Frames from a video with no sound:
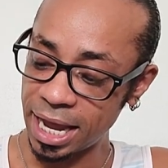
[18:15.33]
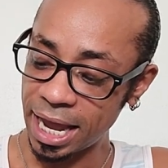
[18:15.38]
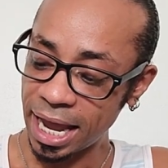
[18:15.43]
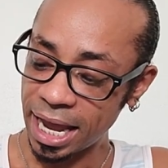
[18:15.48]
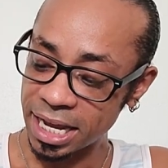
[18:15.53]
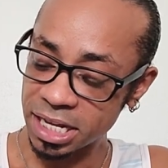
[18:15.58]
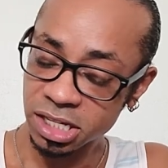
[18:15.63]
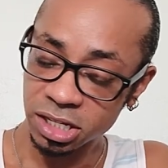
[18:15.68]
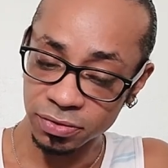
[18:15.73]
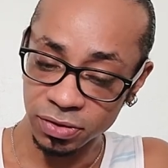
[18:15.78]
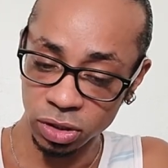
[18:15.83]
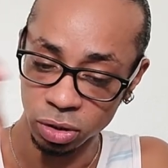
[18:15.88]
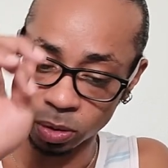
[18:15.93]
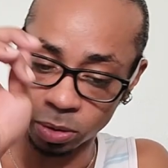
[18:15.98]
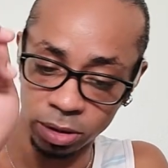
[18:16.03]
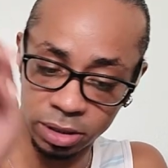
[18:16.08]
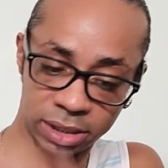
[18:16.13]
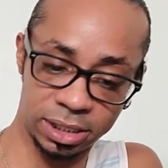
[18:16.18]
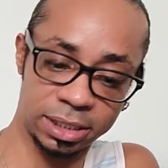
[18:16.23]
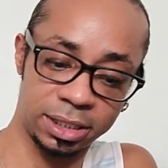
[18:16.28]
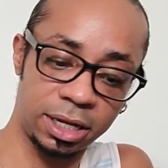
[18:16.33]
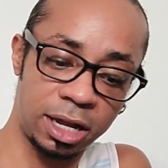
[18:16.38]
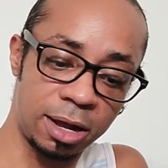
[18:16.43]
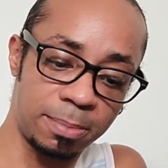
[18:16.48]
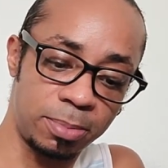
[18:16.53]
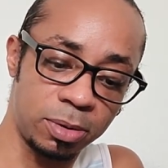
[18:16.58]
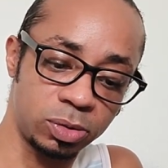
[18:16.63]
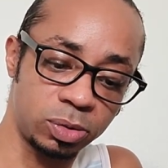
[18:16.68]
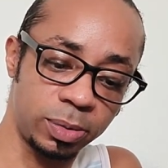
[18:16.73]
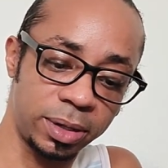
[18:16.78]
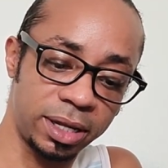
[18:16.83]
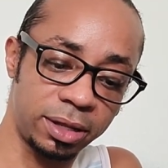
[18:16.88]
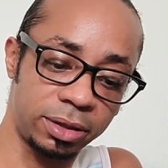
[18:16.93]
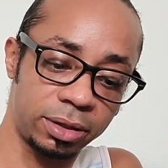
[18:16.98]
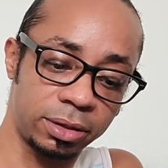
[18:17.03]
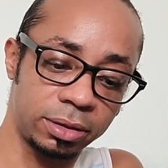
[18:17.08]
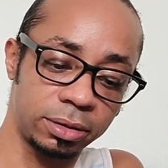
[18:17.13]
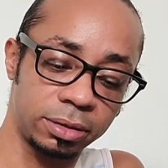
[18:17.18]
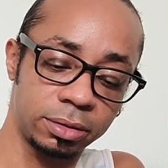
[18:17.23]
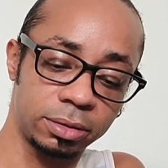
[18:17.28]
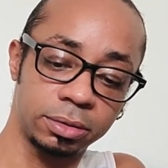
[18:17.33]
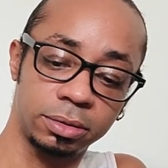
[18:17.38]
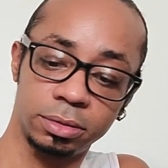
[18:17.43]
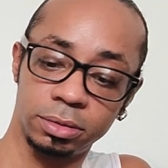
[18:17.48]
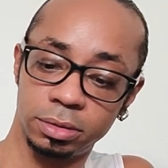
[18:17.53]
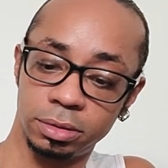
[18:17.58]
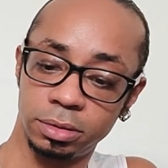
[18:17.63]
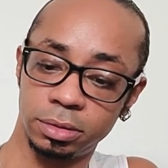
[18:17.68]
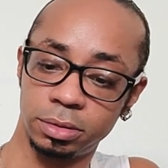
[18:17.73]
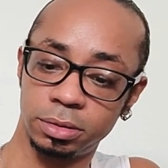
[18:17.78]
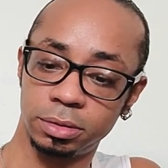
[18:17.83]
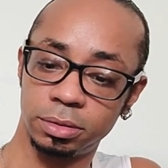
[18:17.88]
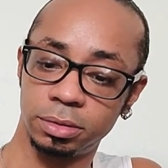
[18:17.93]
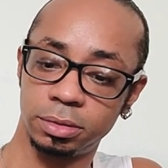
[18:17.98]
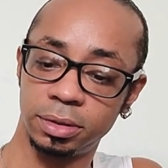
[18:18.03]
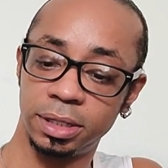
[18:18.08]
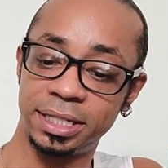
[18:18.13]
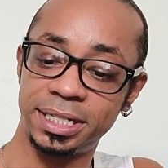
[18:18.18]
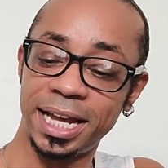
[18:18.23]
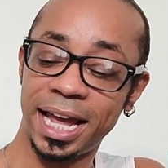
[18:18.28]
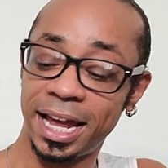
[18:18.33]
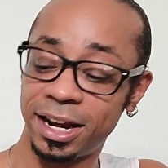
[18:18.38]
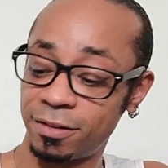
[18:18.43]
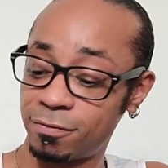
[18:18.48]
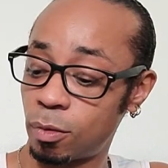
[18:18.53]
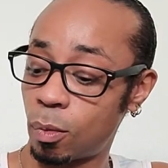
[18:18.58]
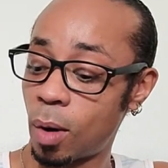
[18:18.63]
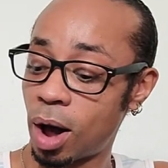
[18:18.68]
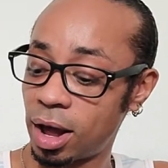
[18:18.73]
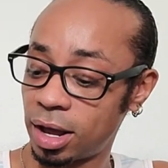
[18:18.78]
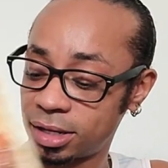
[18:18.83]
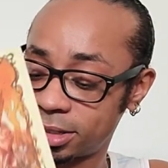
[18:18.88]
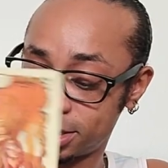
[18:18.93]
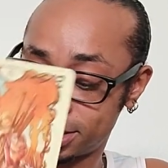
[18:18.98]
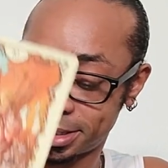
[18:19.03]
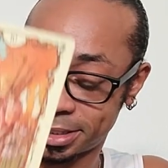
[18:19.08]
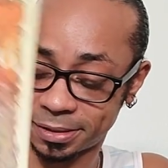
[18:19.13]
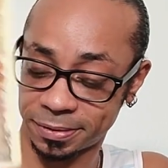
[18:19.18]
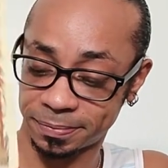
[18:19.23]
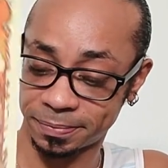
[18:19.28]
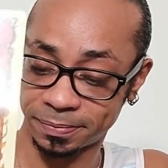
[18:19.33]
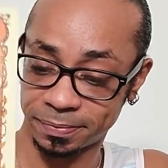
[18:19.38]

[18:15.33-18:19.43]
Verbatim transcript: Ace of Swords is coupled with the Ten of Wands.